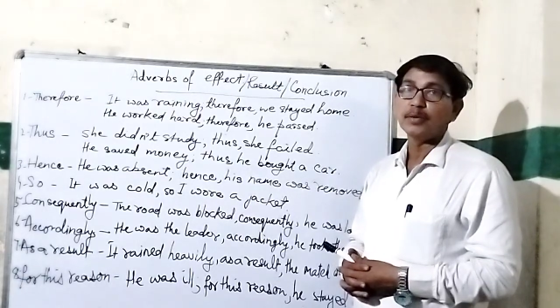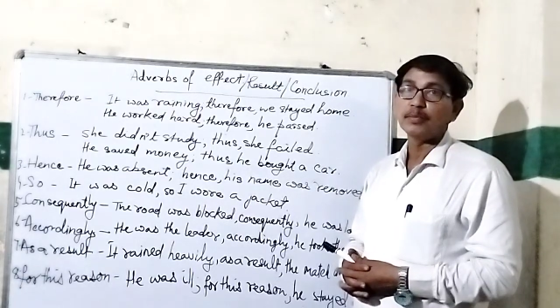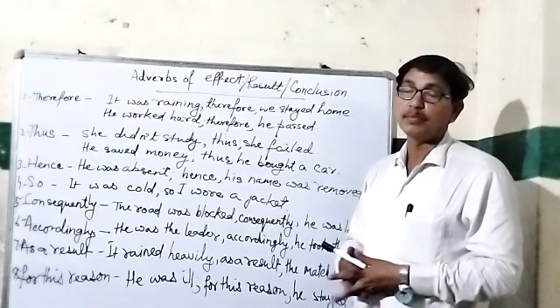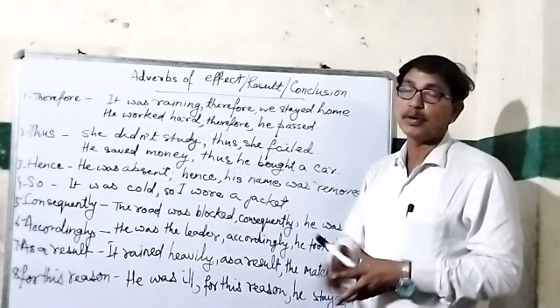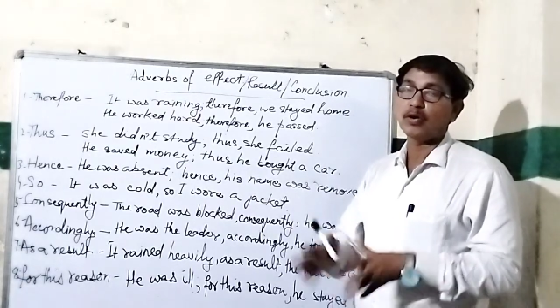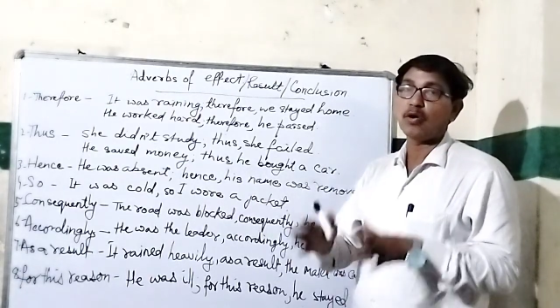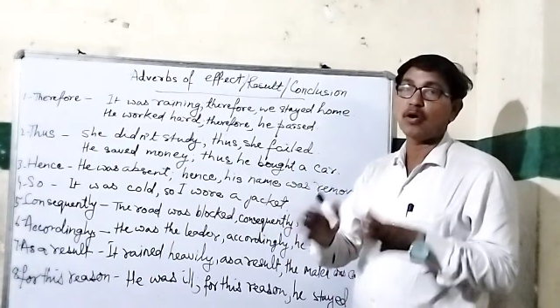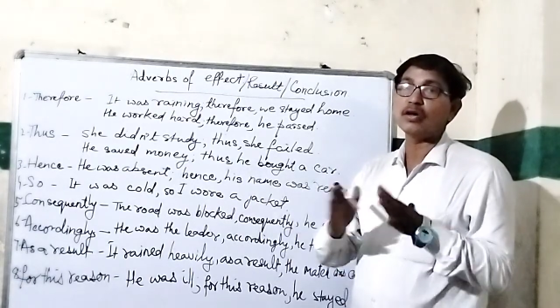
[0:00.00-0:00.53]

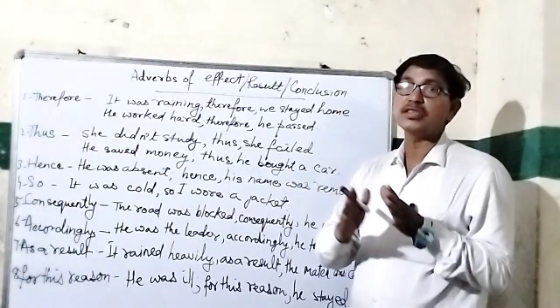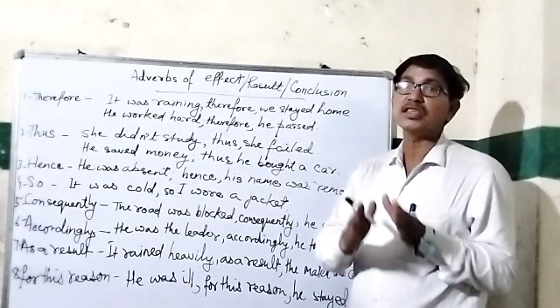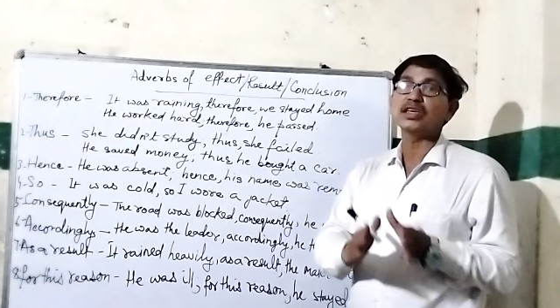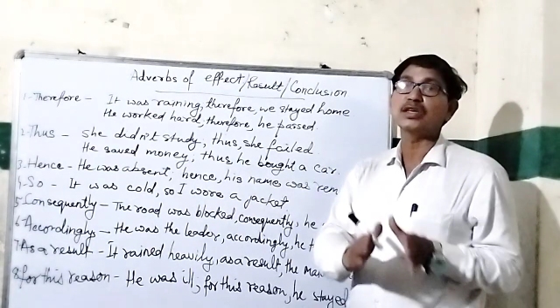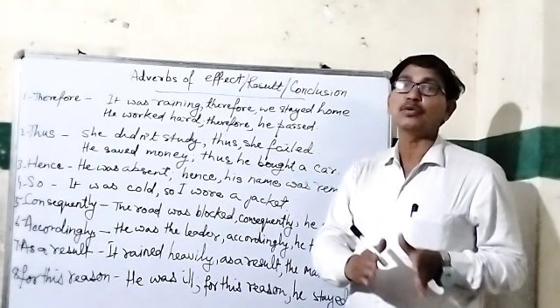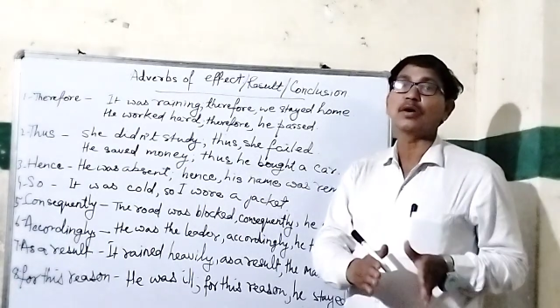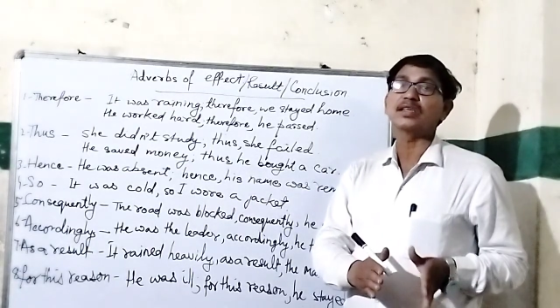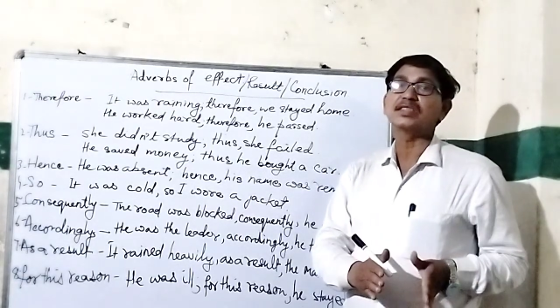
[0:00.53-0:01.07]
because
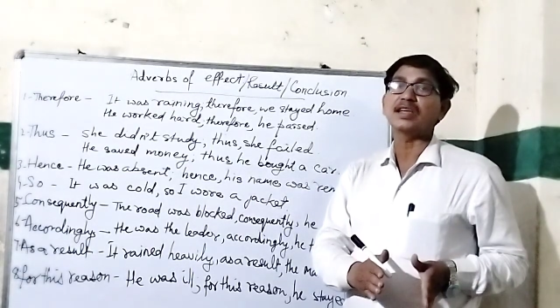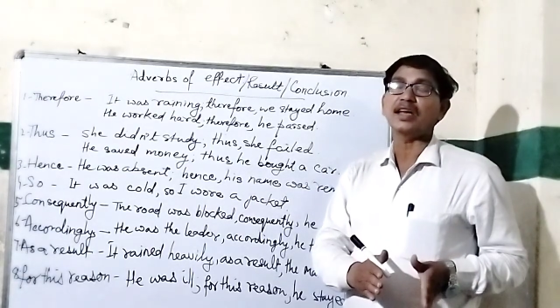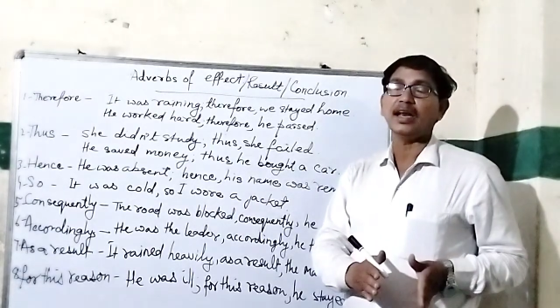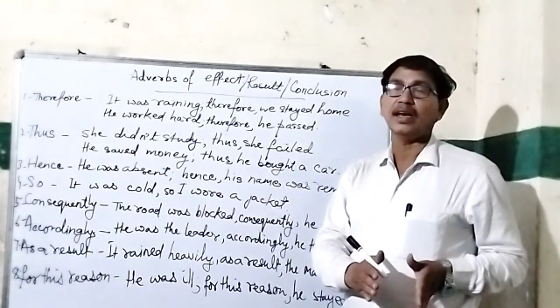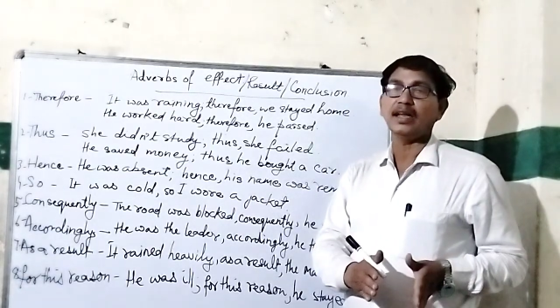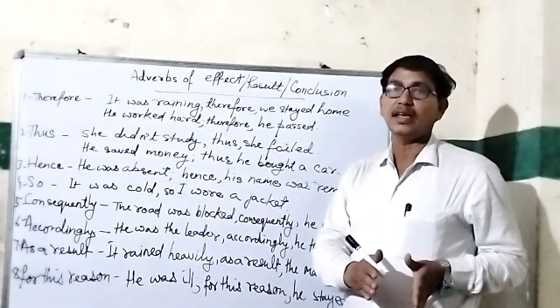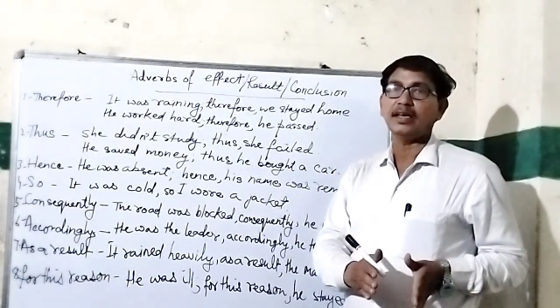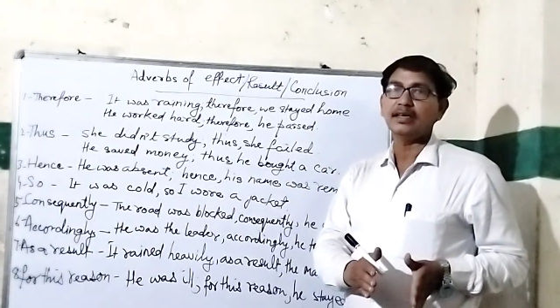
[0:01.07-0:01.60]
it was
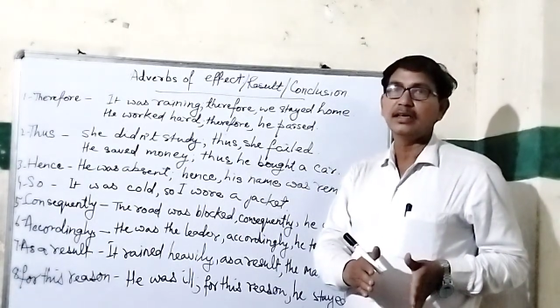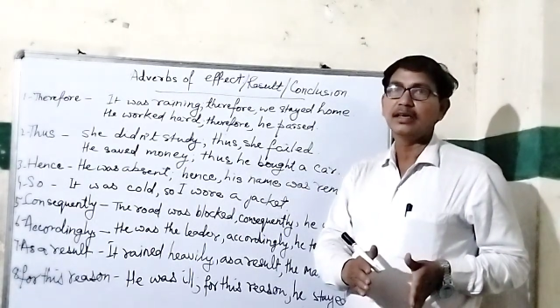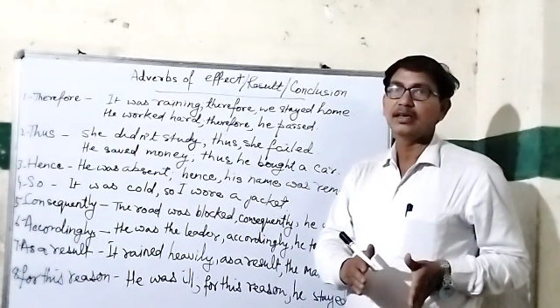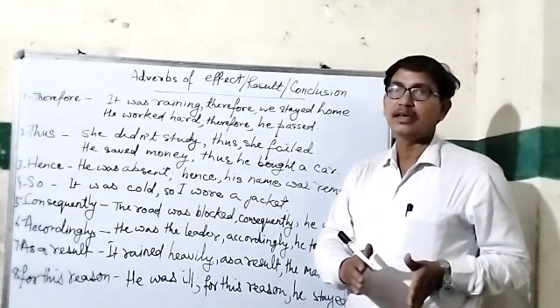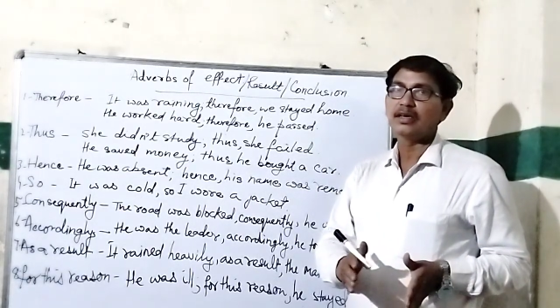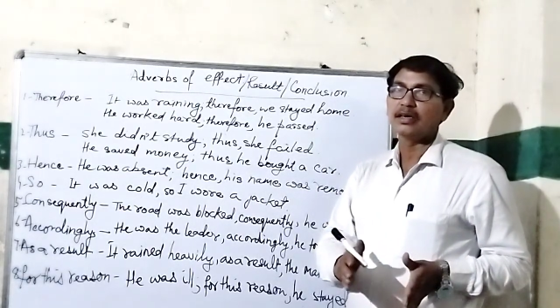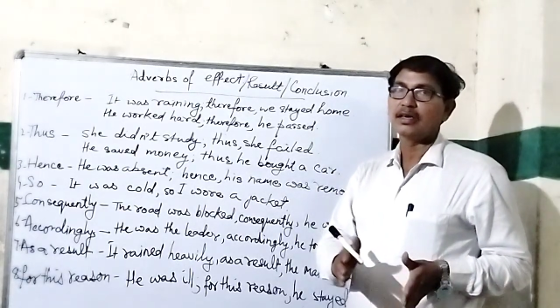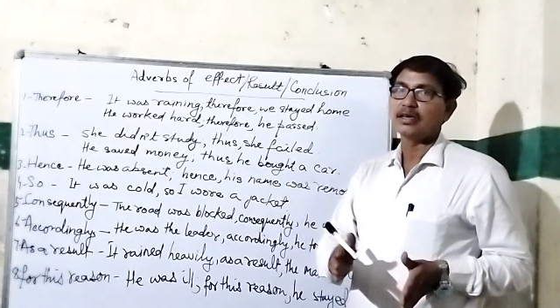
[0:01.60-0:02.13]
raining,
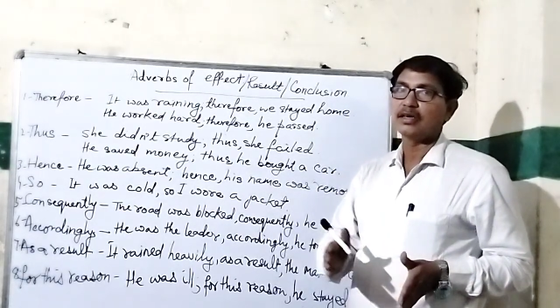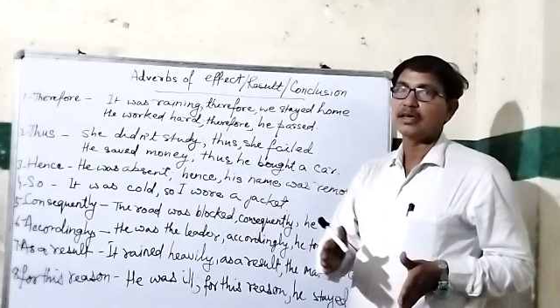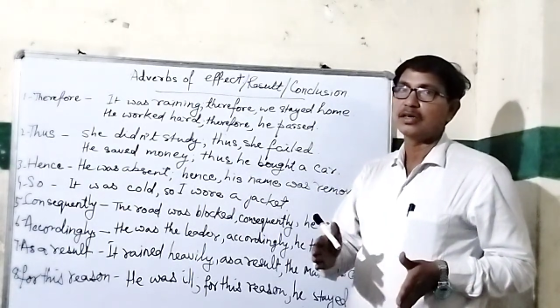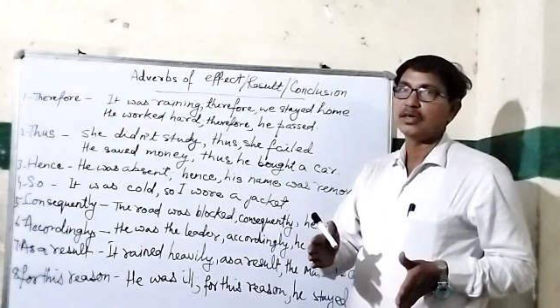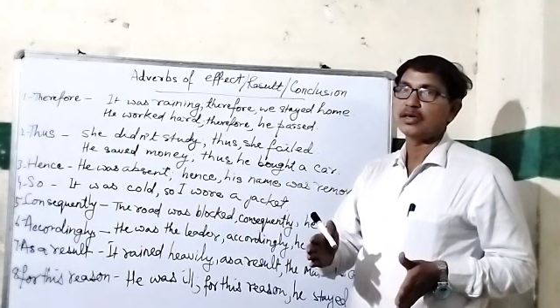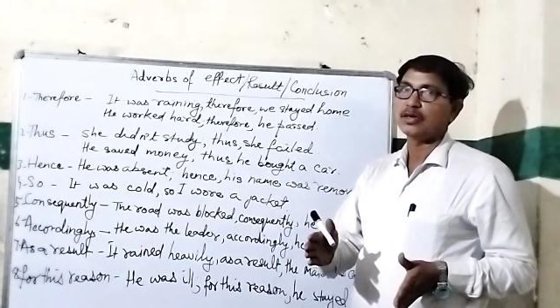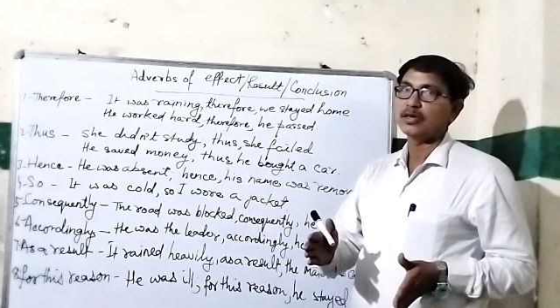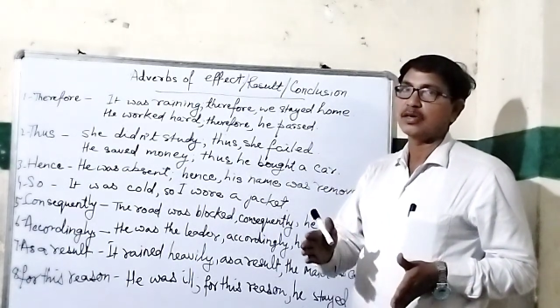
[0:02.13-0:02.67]

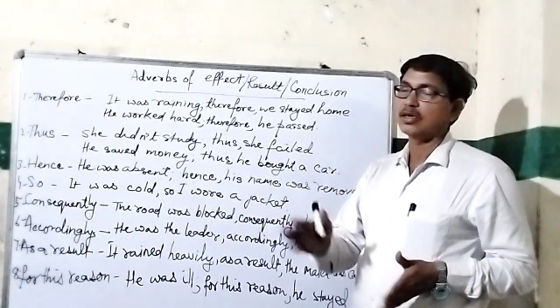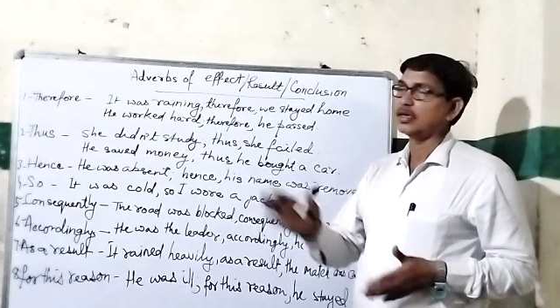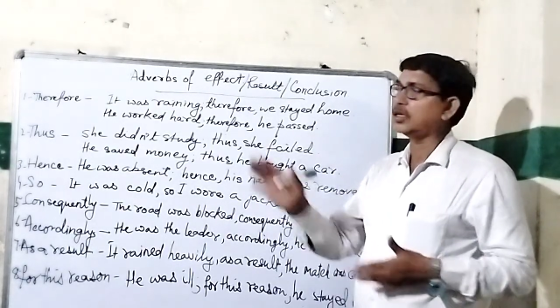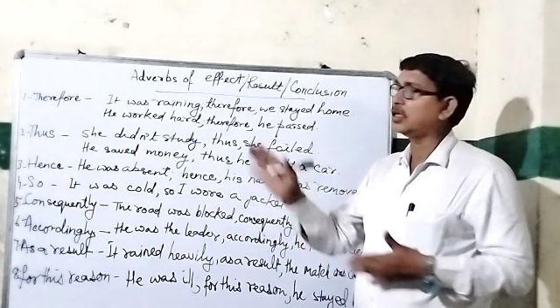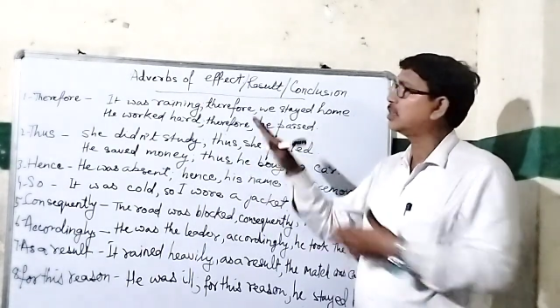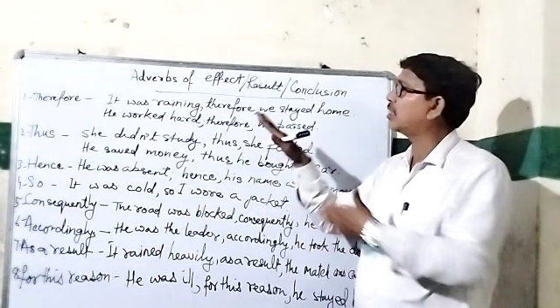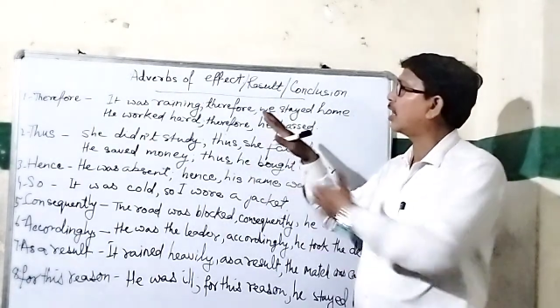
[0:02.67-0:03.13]
in